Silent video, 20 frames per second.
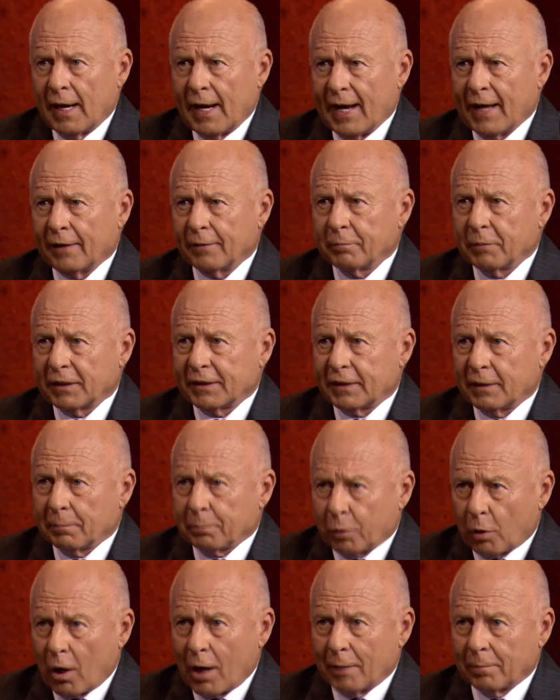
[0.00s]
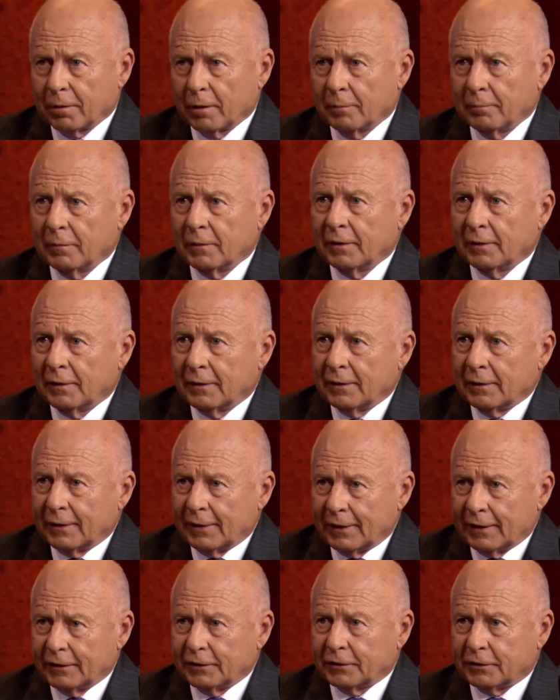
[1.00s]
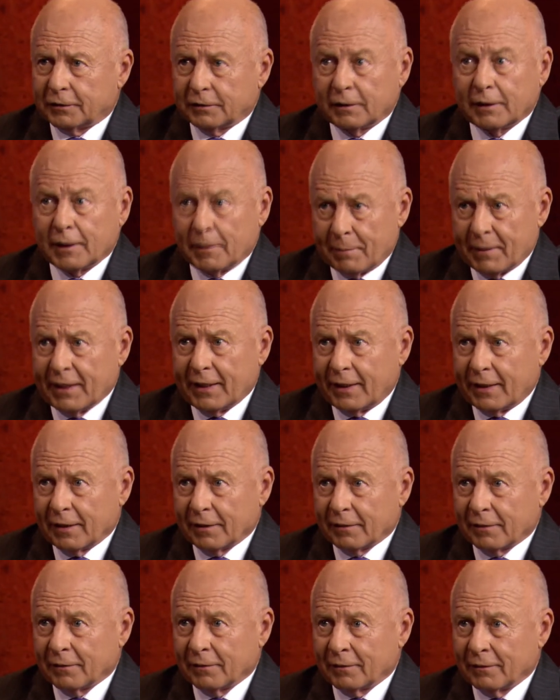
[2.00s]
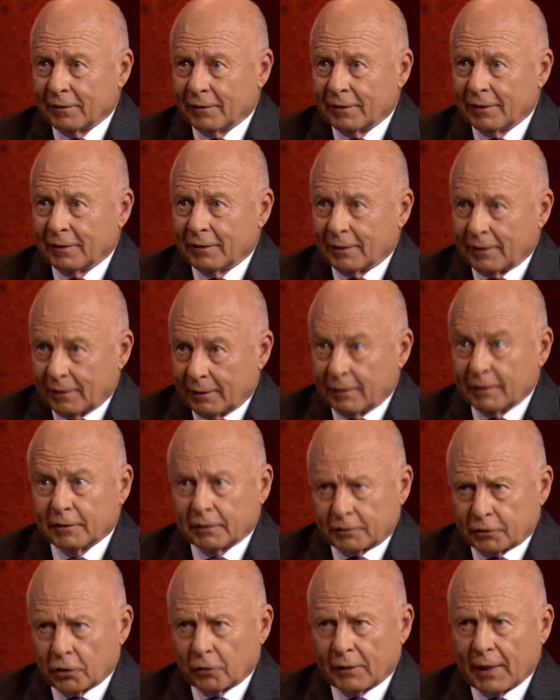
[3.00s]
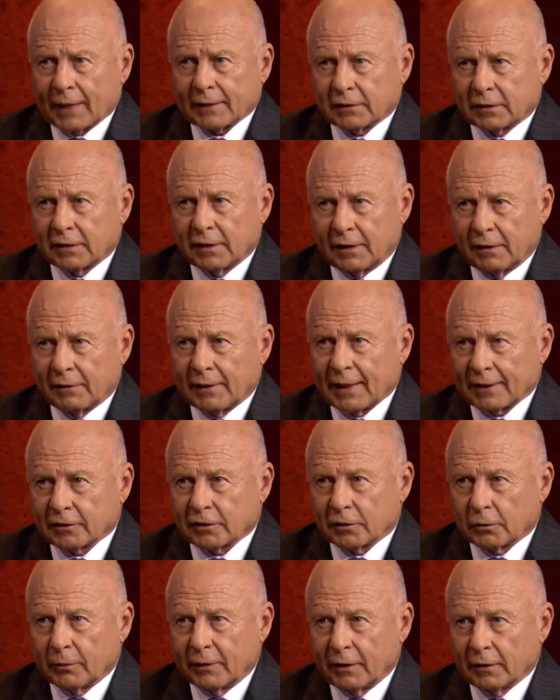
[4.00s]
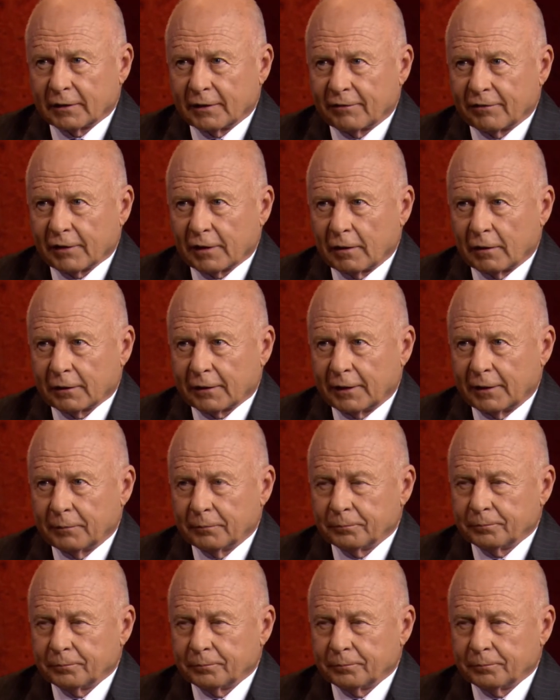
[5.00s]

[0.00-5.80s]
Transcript: and but the problem is immediate so that's the that's the real difficulty.